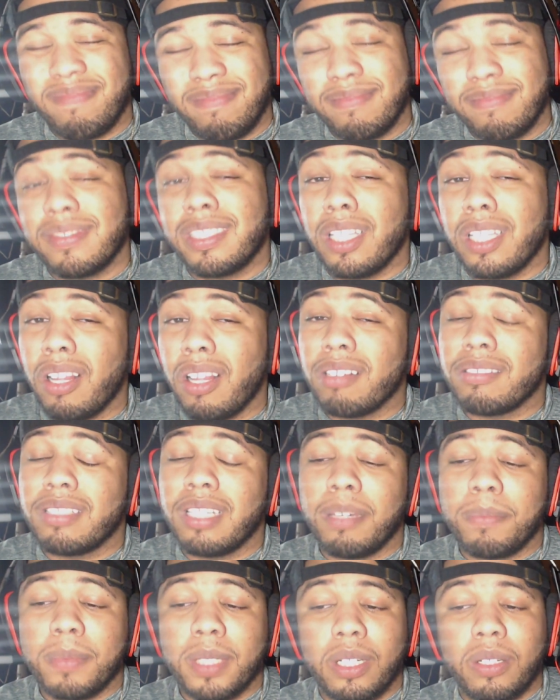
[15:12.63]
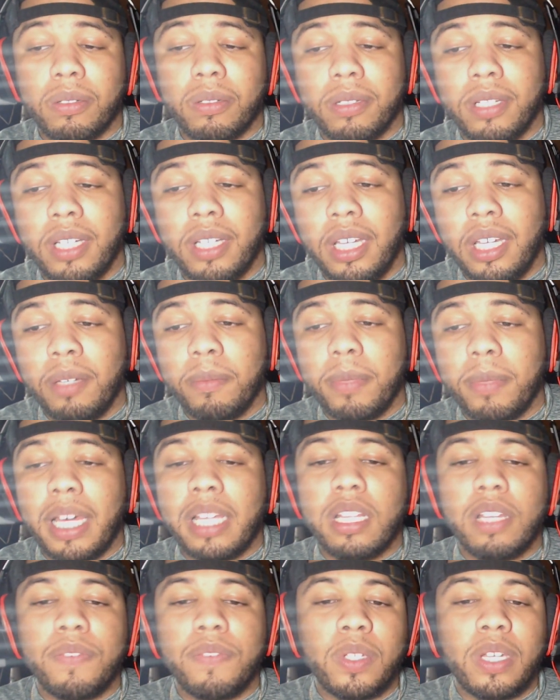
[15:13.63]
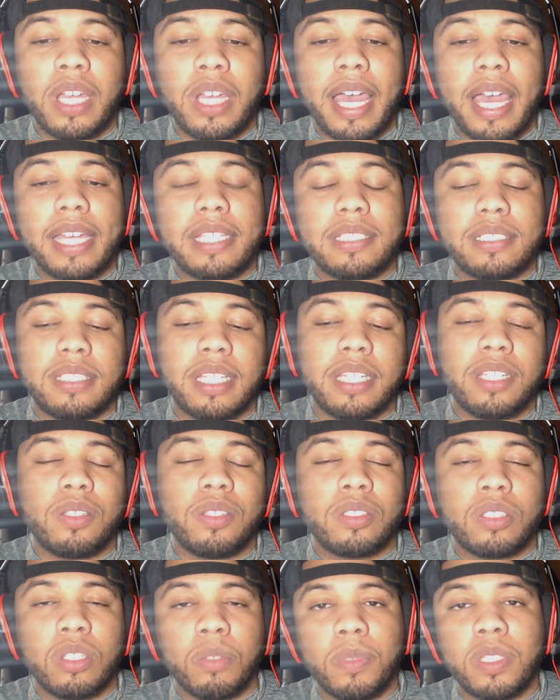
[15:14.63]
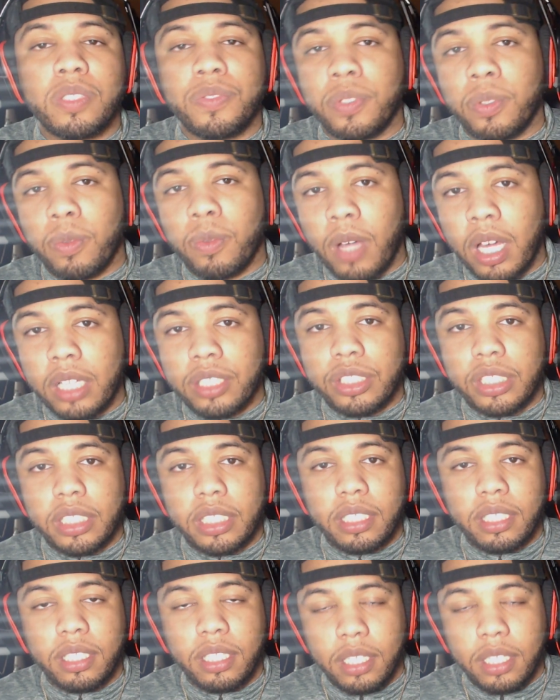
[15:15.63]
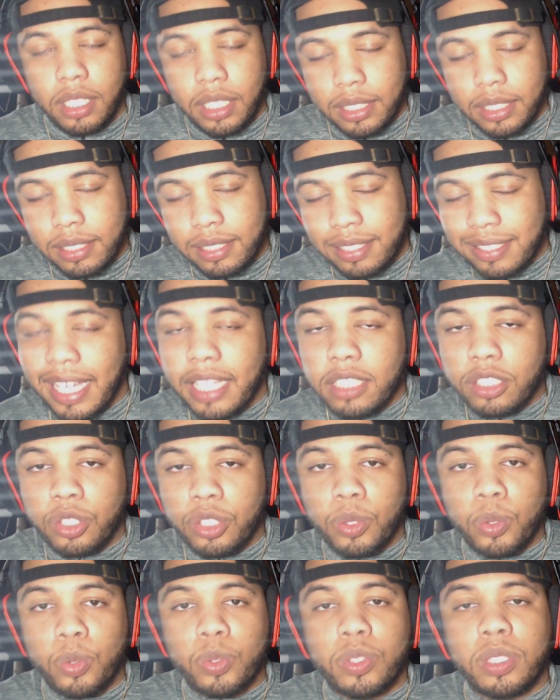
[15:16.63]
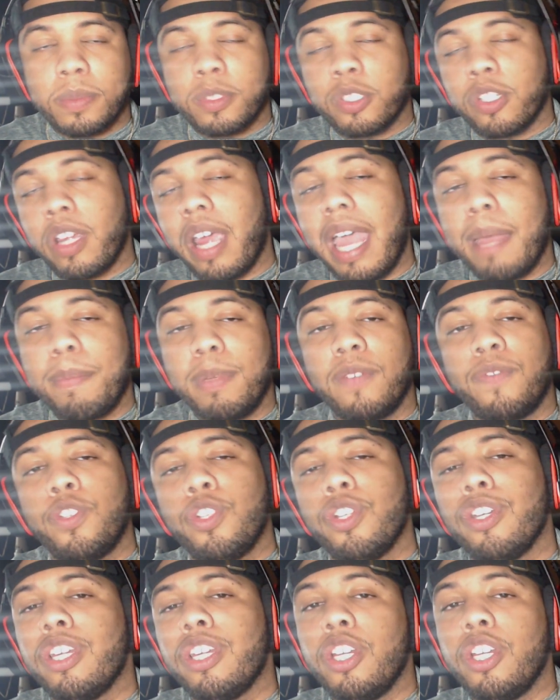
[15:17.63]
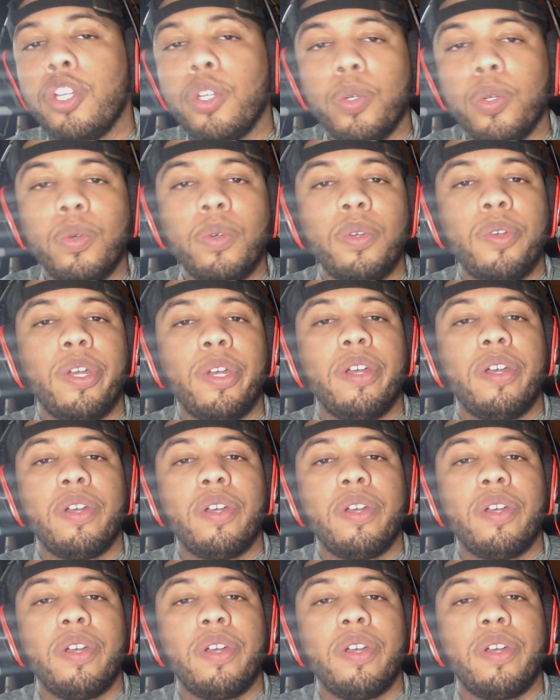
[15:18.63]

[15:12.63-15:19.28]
It's a long time ago. But I love you guys. Thank you so much for watching. Stay tuned. Subscribe if you're new.